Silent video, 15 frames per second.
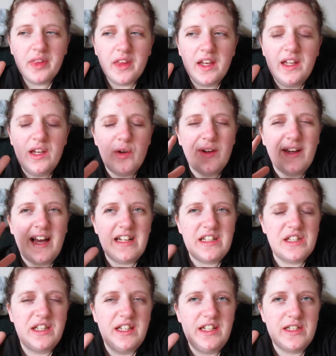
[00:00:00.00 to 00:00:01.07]
you know, I got to
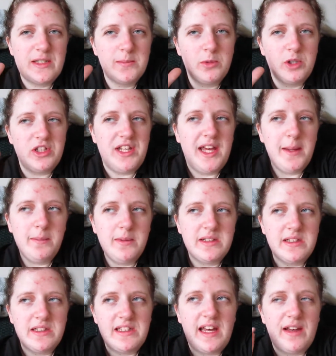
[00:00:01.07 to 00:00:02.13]
clean some more tables
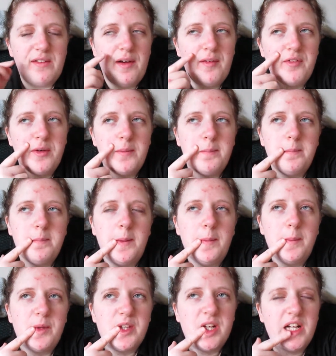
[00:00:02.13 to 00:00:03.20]
and stuff after
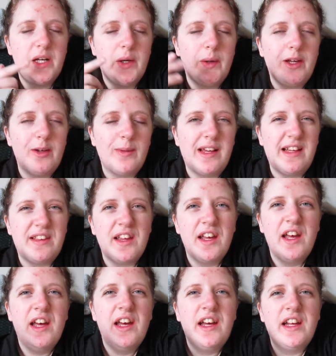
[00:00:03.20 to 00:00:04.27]
people started going because
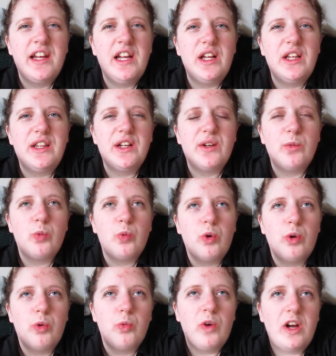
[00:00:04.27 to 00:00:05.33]
you know, their
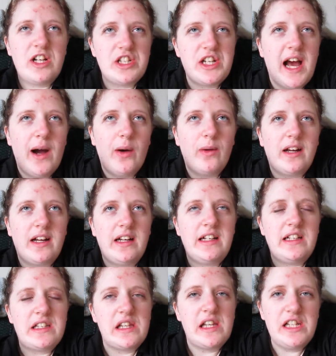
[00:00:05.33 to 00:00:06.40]
rush hour
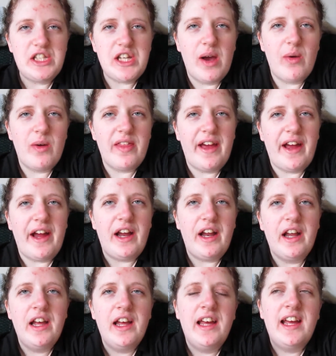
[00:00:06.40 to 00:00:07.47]
is lunch hour there,
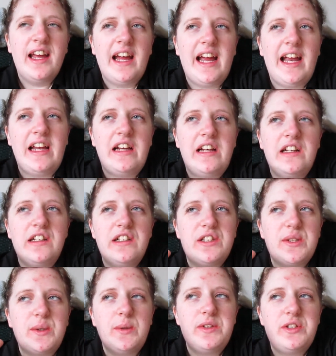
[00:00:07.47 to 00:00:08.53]
and
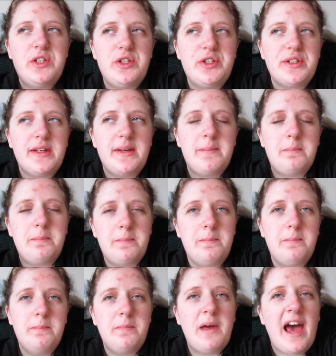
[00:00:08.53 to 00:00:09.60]
so it's usually
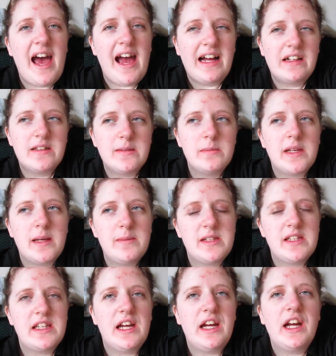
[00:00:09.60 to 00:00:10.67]
packed sometimes
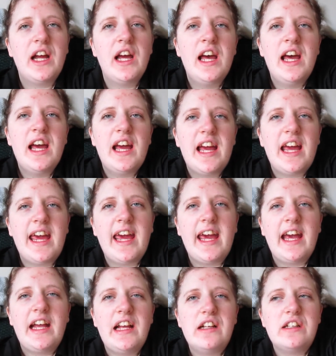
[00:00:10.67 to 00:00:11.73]
in there.
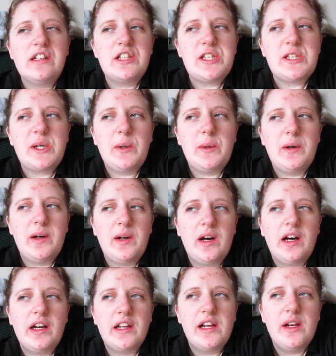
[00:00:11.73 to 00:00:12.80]
And so,
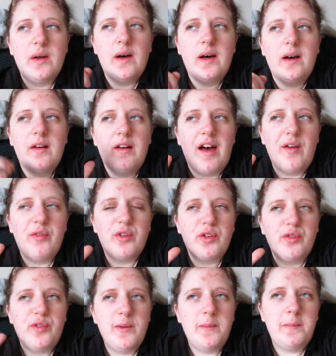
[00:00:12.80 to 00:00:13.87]
you know, after a
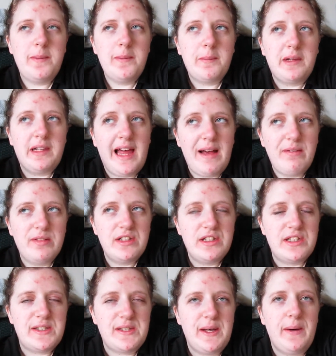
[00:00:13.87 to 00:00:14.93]
few people left
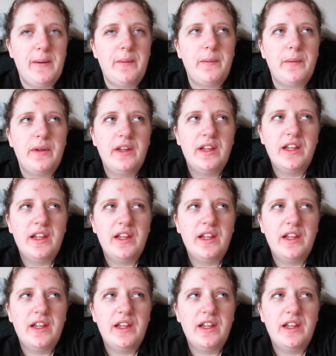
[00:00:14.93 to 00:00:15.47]
and so,